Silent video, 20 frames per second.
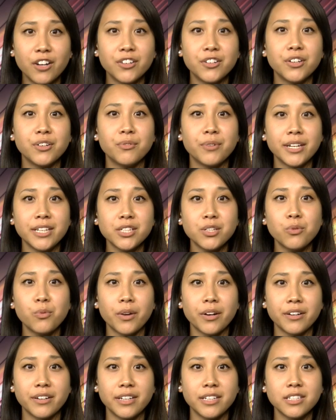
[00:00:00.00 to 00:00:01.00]
and raise
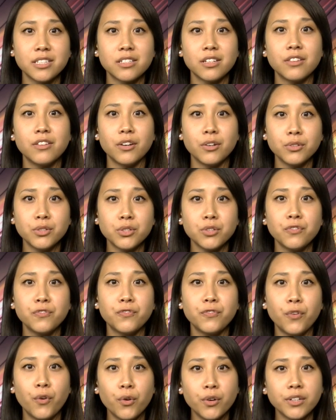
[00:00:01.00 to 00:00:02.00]
awareness to those who
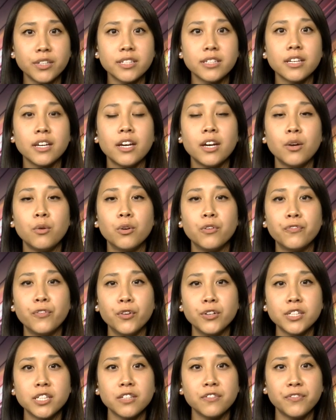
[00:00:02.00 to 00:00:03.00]
were forced
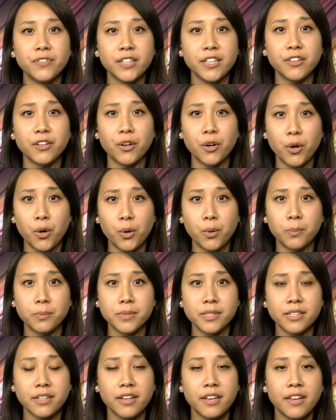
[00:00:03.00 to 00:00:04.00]
to flee their homes.
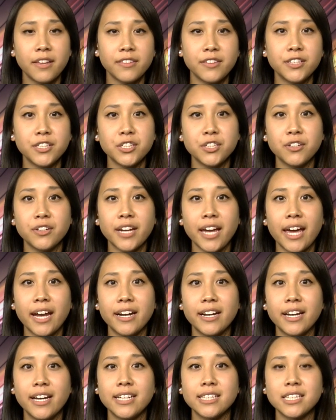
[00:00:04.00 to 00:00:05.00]
This year, Canada
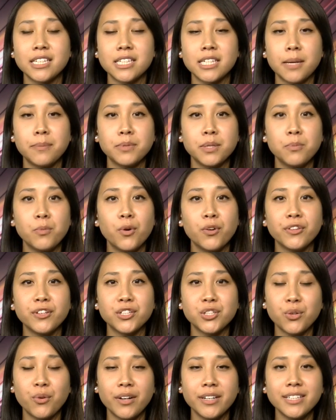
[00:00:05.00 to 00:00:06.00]
has accepted more than
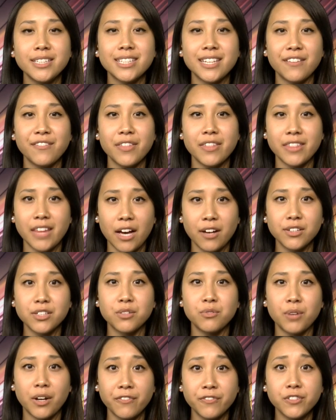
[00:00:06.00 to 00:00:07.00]
27,000
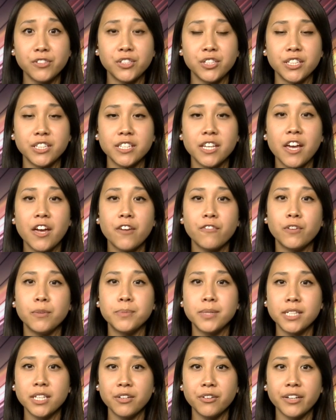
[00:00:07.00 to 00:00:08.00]
refugees from
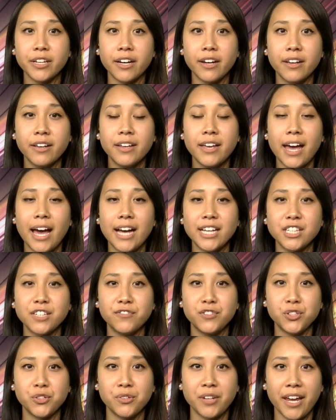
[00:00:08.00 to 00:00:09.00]
Syria as of
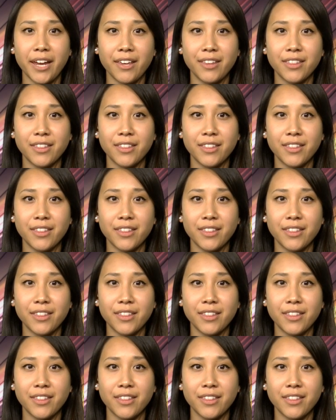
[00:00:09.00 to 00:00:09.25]
June 8th.